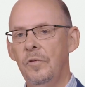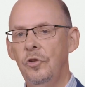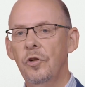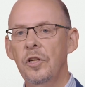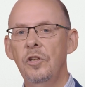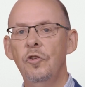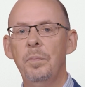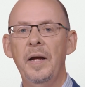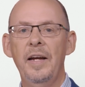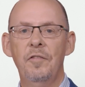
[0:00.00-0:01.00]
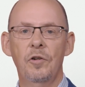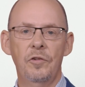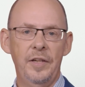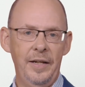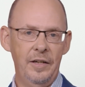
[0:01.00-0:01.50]
You can use
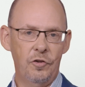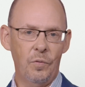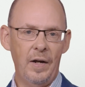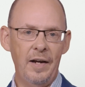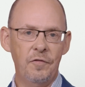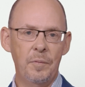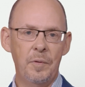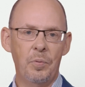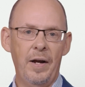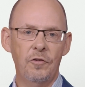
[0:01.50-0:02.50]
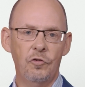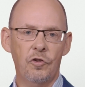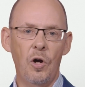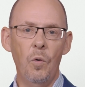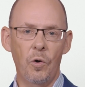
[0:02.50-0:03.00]
behavioral data derived from the browser's
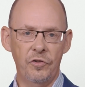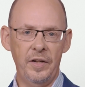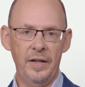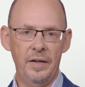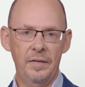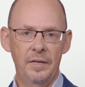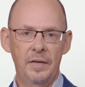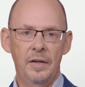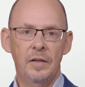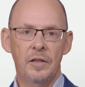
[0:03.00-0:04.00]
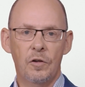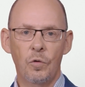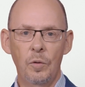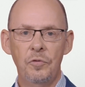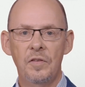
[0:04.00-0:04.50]
cohort data, the
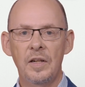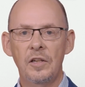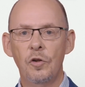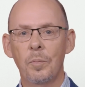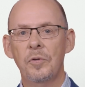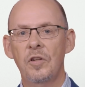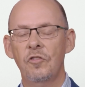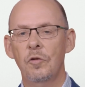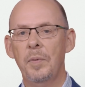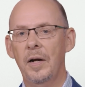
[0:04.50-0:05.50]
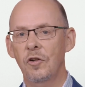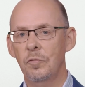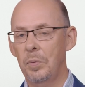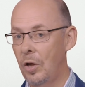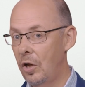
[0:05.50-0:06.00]
groups that your potential buyers
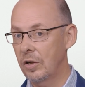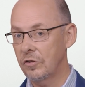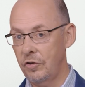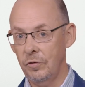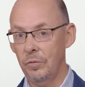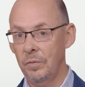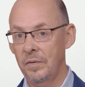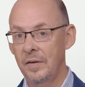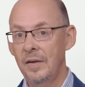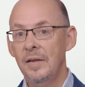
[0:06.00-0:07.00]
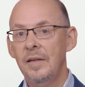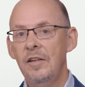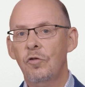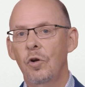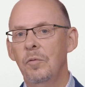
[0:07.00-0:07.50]
belong to.
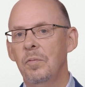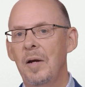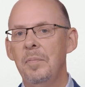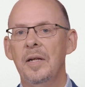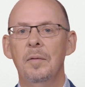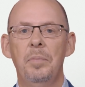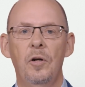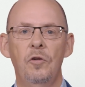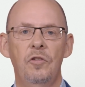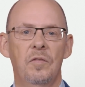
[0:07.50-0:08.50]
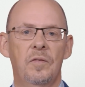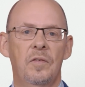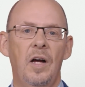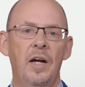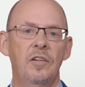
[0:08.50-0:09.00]
These groups might be composed
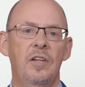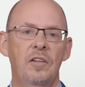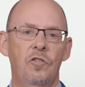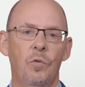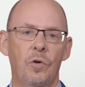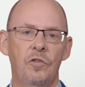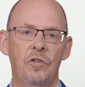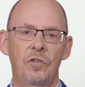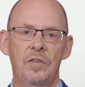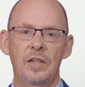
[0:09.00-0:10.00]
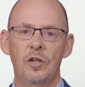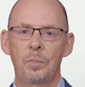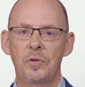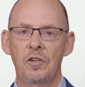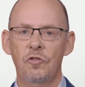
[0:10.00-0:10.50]
of content sources that your
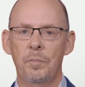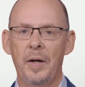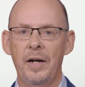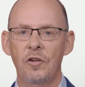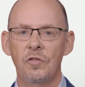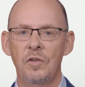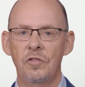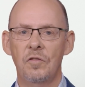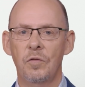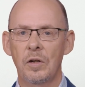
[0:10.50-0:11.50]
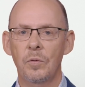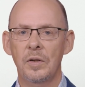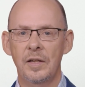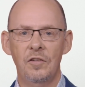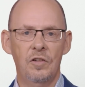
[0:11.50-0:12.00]
potential buyers visit
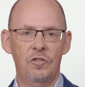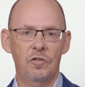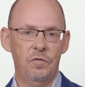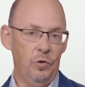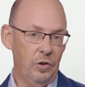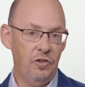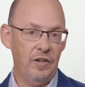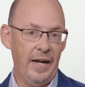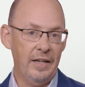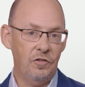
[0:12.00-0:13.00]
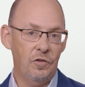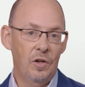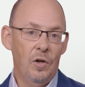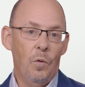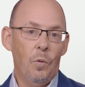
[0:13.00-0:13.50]
frequently, such as foodie chats
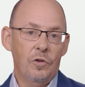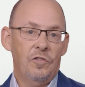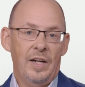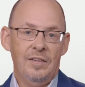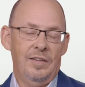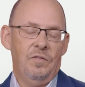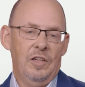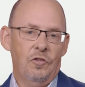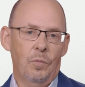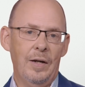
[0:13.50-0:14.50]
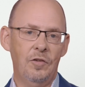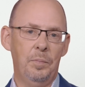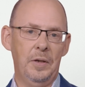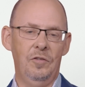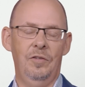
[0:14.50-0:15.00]
or sites that feature
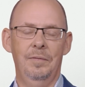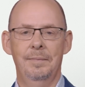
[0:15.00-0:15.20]
recipes.